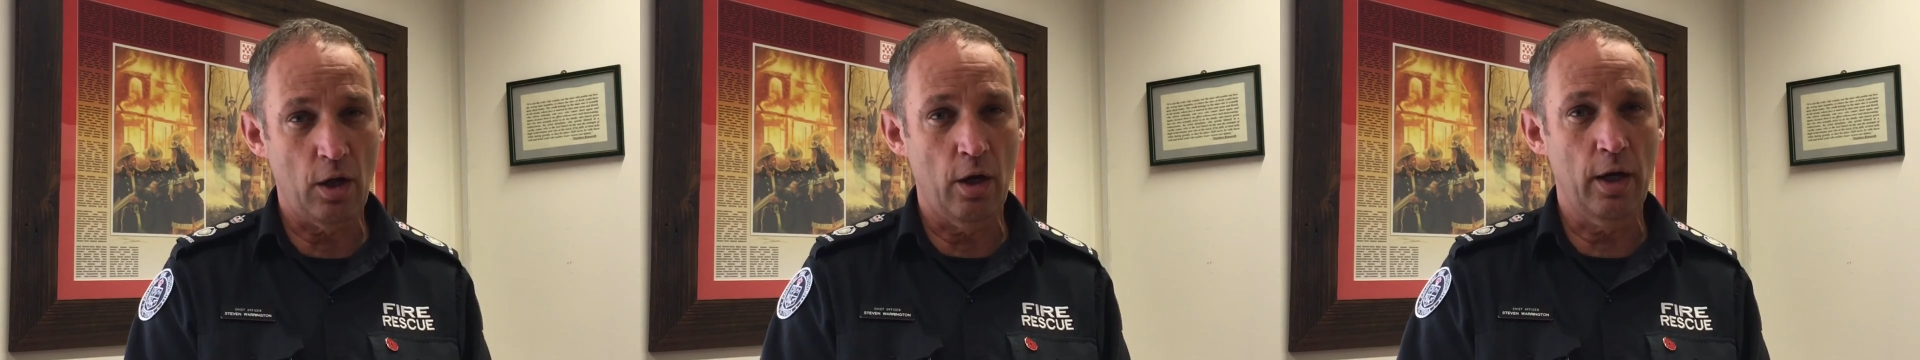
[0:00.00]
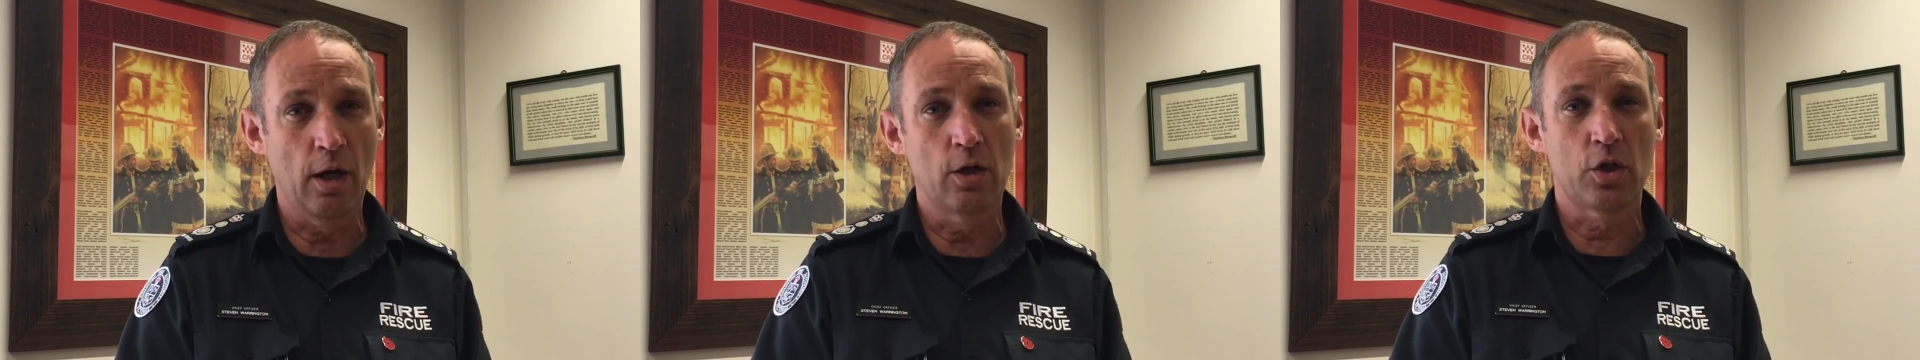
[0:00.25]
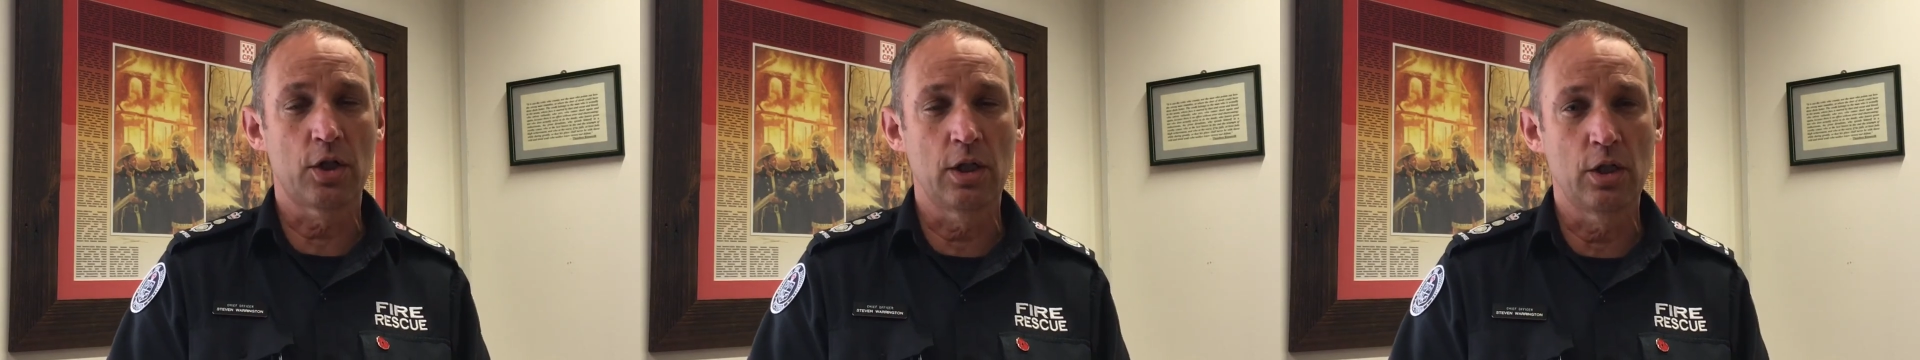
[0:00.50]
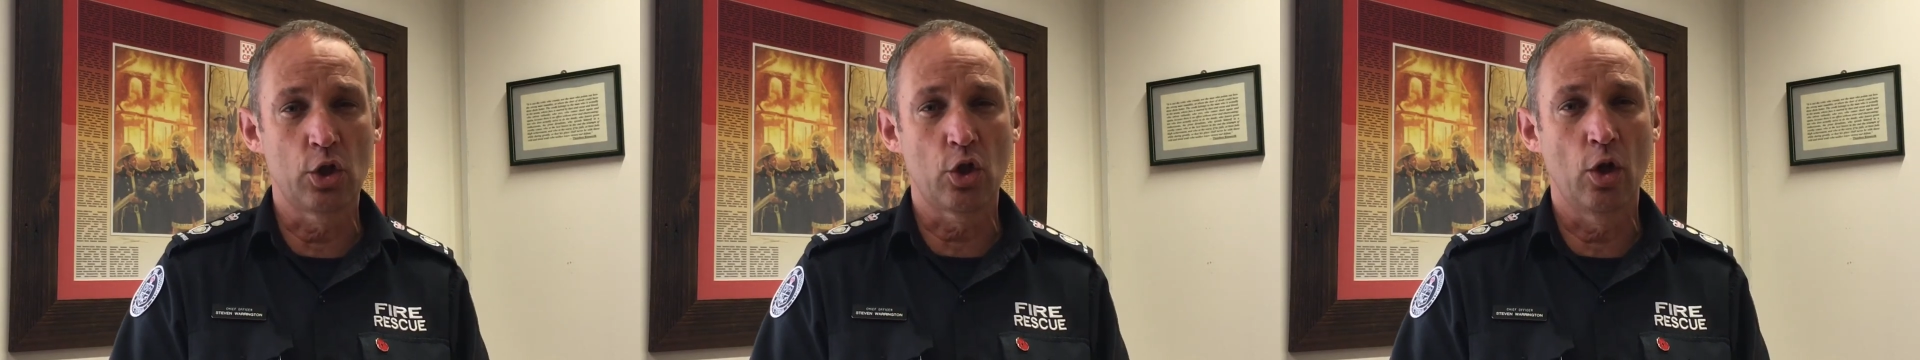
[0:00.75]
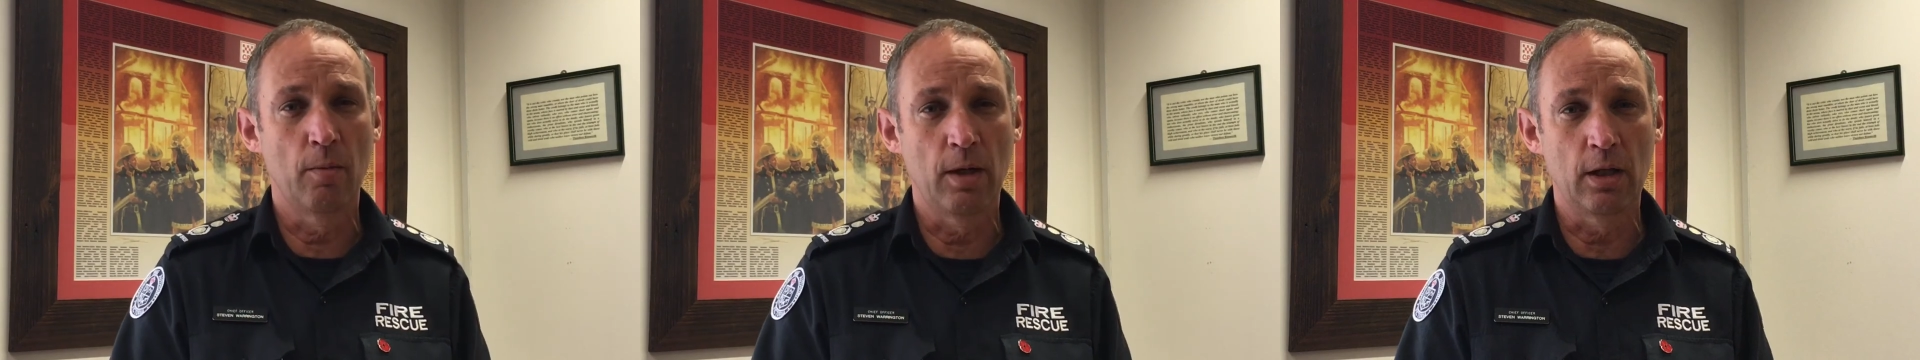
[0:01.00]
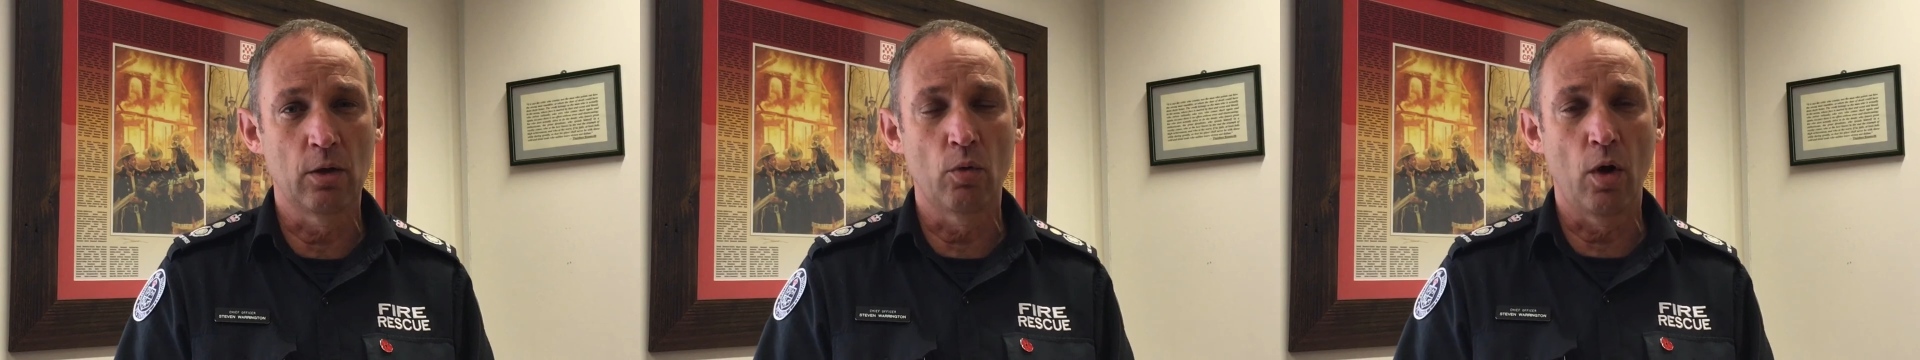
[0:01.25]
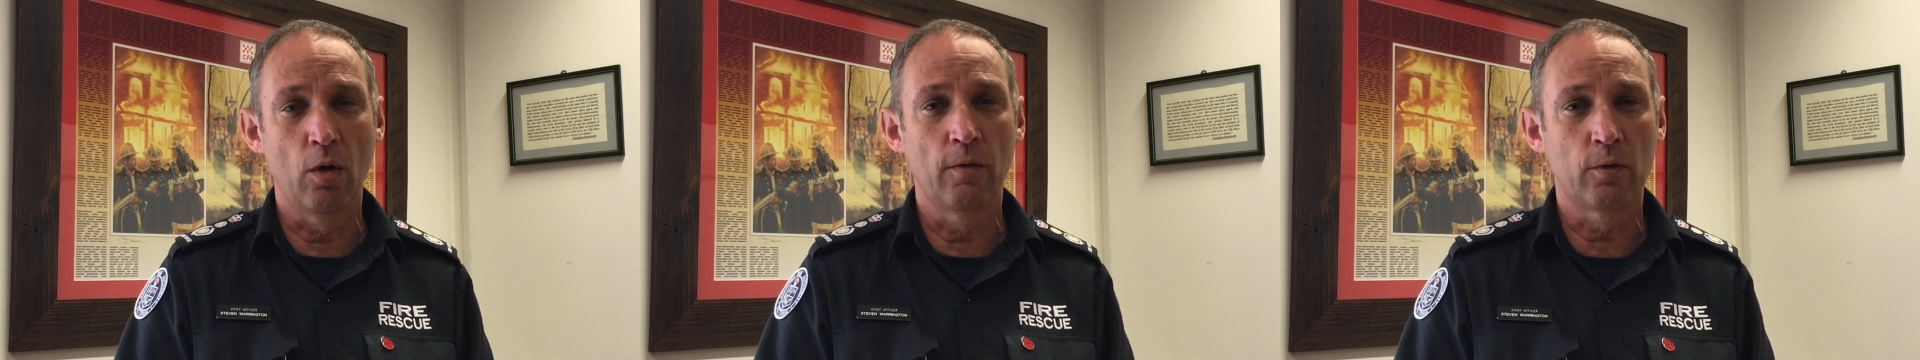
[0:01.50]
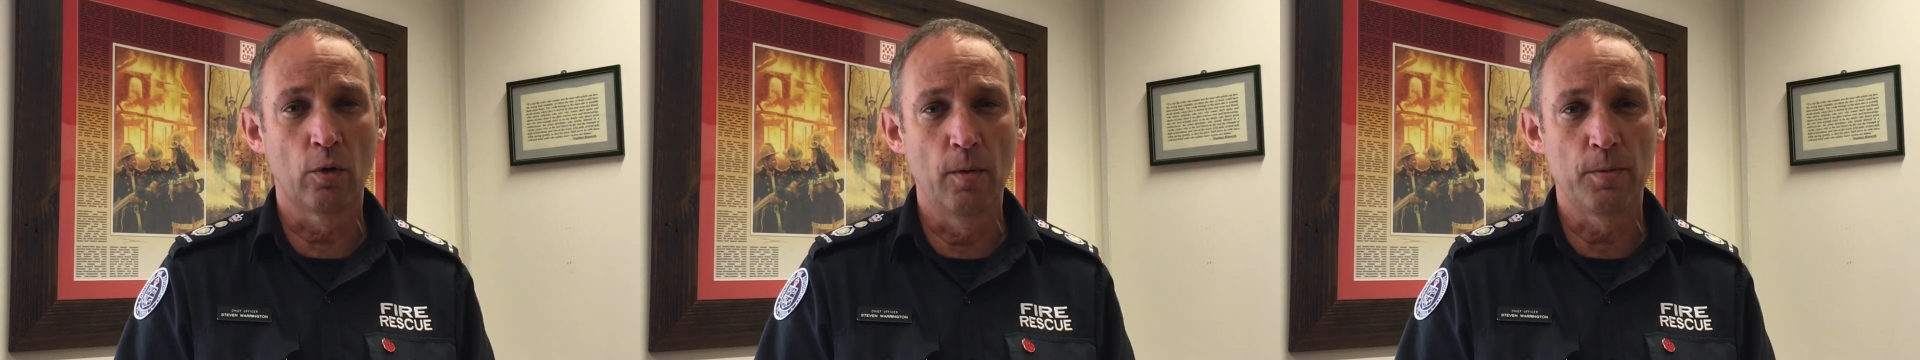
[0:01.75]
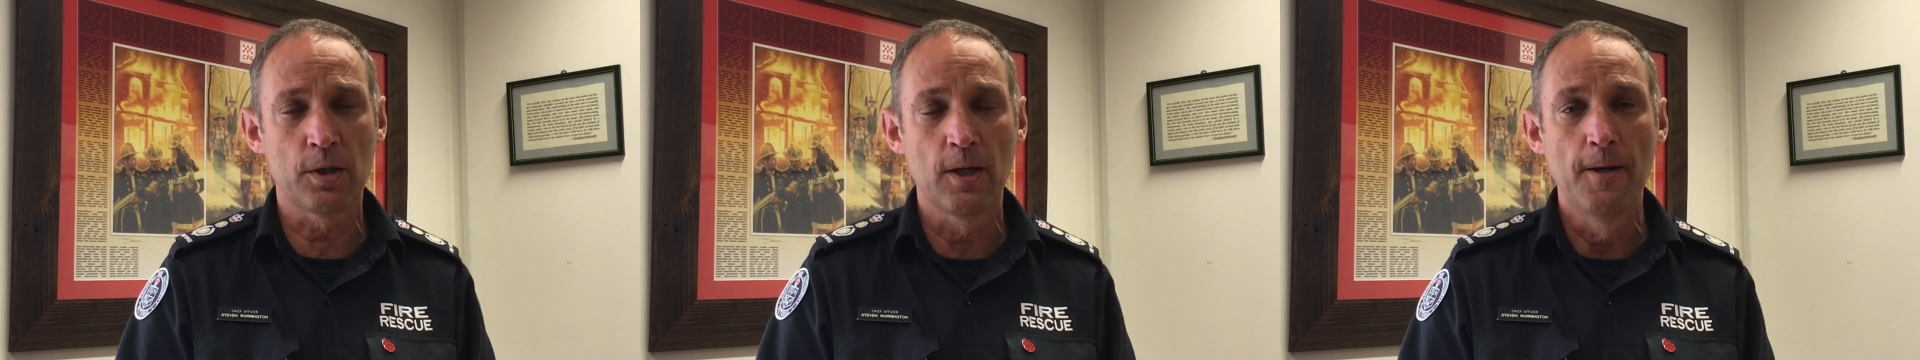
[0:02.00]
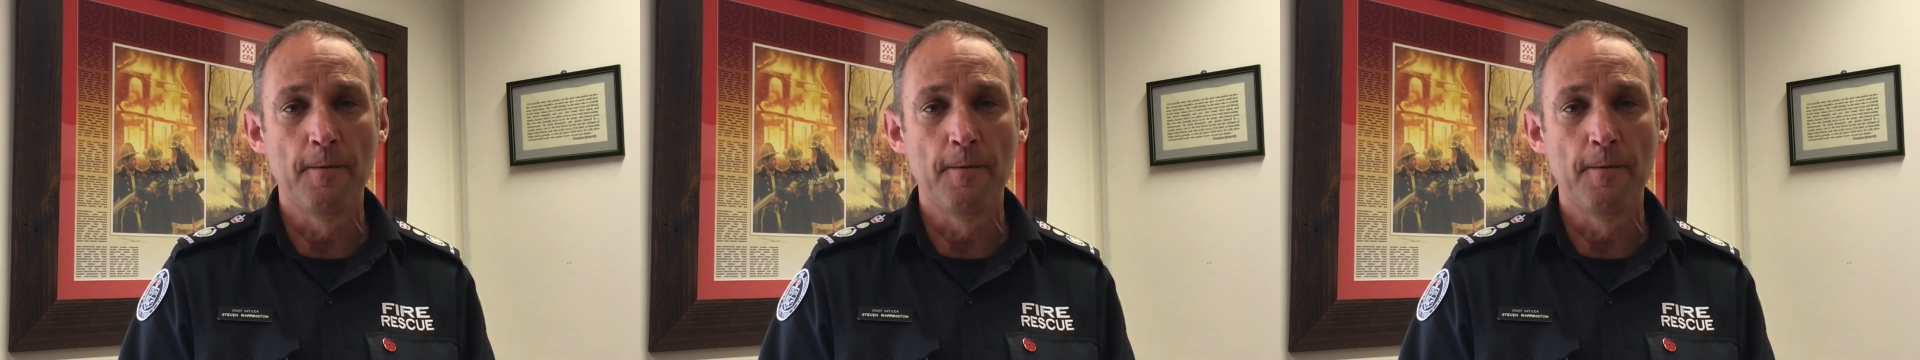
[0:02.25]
I don't see determining the role of groups.